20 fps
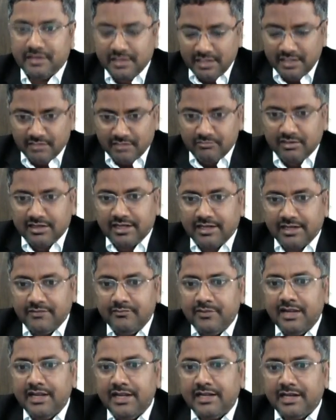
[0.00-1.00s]
but
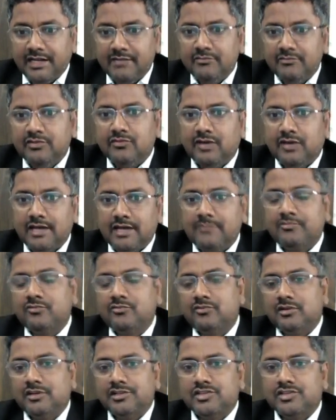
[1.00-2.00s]
every time you have to
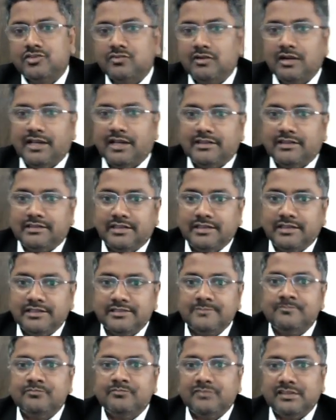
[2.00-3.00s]
understood like
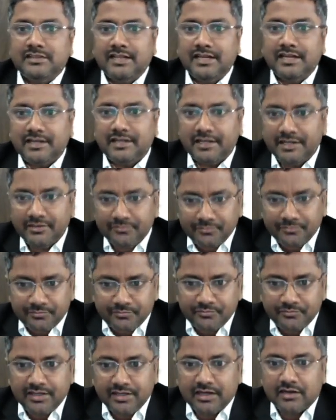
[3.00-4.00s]
this, that if
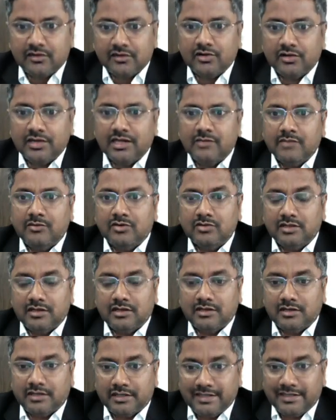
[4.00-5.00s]
we are talking about
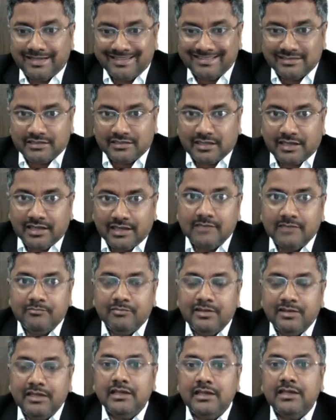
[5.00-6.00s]
the
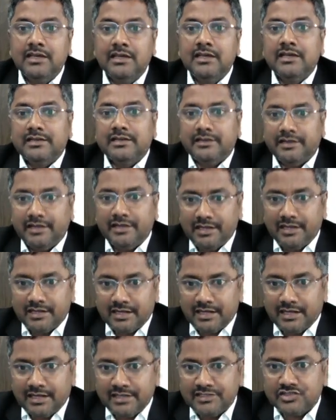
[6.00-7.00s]
enthalpy
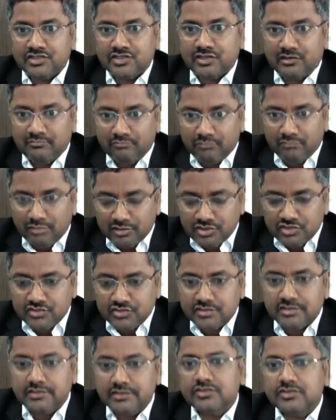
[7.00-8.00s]
delta H
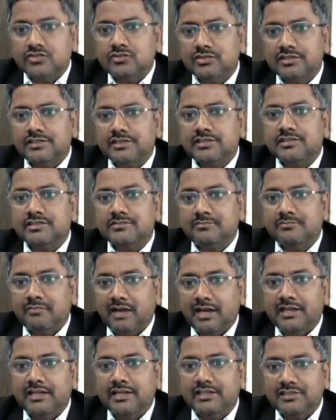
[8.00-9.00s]
combustion, so this is
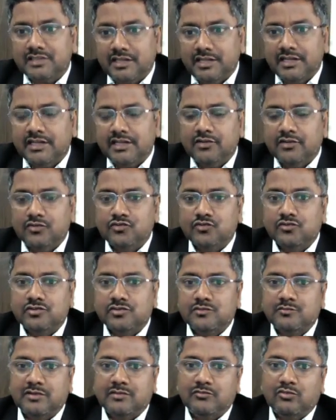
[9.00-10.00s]
minus A
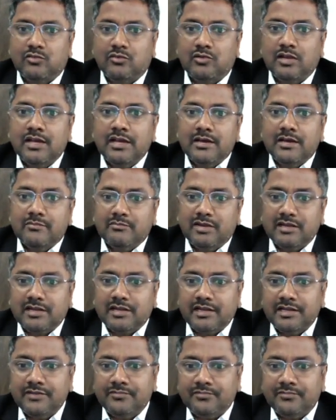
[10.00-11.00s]
kilojoules per mole. But
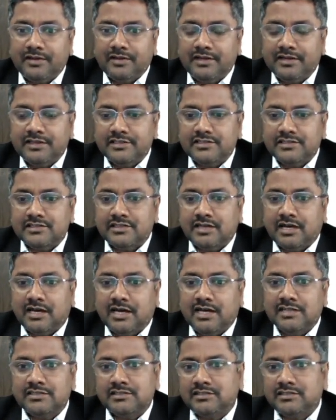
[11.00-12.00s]
if it is
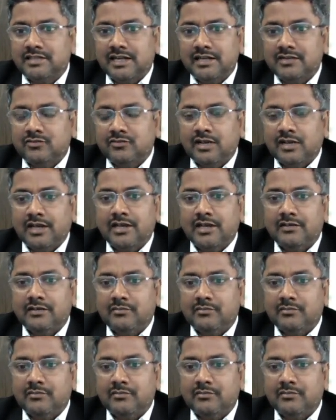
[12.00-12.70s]
asked that okay,